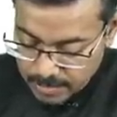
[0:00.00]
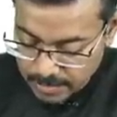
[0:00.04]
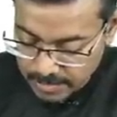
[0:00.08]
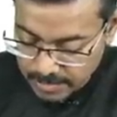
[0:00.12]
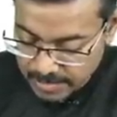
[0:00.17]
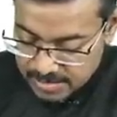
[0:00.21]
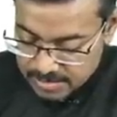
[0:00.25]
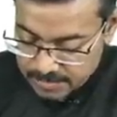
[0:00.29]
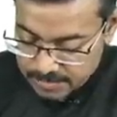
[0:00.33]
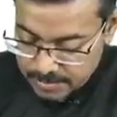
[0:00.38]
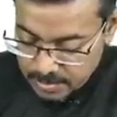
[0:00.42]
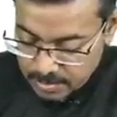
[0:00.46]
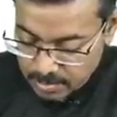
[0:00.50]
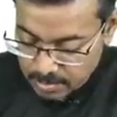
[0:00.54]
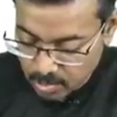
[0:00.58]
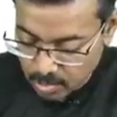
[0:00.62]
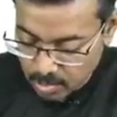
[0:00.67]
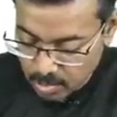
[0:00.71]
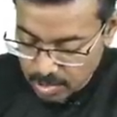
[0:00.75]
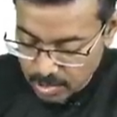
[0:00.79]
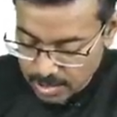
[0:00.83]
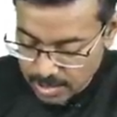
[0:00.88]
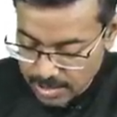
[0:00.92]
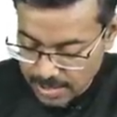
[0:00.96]
It has been
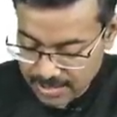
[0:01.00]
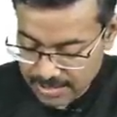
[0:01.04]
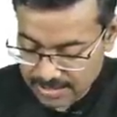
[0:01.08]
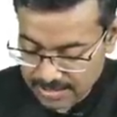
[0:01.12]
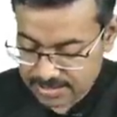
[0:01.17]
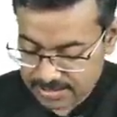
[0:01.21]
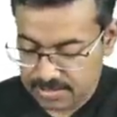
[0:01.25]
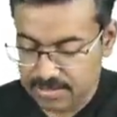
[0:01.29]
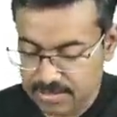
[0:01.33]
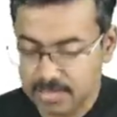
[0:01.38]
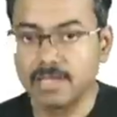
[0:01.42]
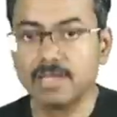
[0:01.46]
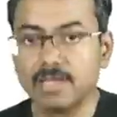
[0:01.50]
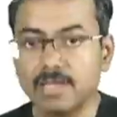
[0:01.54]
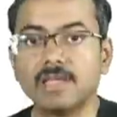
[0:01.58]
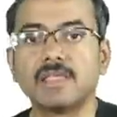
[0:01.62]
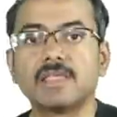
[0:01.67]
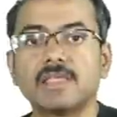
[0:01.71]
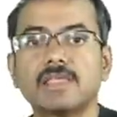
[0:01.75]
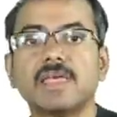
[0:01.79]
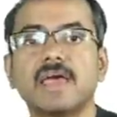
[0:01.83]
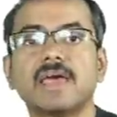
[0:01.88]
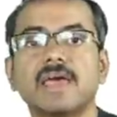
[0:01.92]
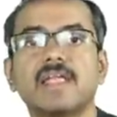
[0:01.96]
called as
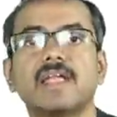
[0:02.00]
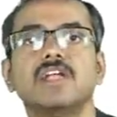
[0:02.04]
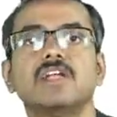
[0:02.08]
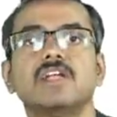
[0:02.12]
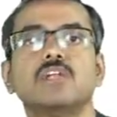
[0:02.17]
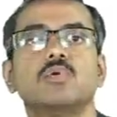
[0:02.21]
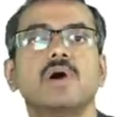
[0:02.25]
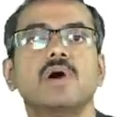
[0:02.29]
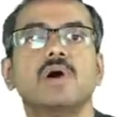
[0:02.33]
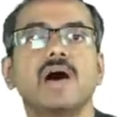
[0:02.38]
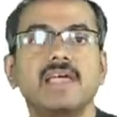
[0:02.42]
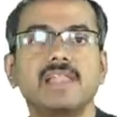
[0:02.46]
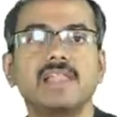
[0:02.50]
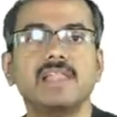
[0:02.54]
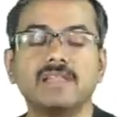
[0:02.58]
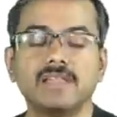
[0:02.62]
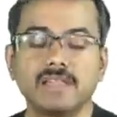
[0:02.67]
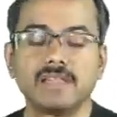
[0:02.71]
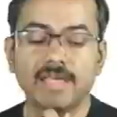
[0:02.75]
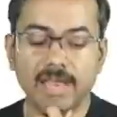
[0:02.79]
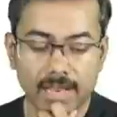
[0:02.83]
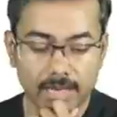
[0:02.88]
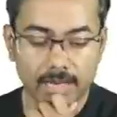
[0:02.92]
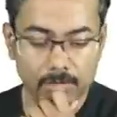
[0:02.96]

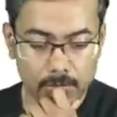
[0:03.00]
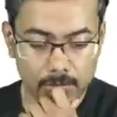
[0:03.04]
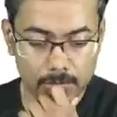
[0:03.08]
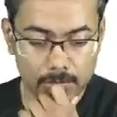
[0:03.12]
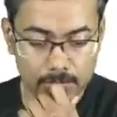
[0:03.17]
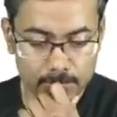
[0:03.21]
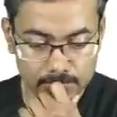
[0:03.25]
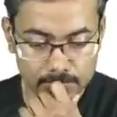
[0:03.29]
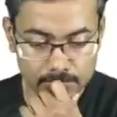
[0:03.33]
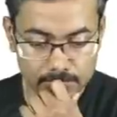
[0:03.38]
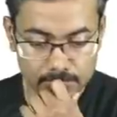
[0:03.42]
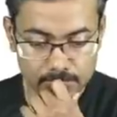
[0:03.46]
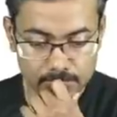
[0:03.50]
keratohyaline granule.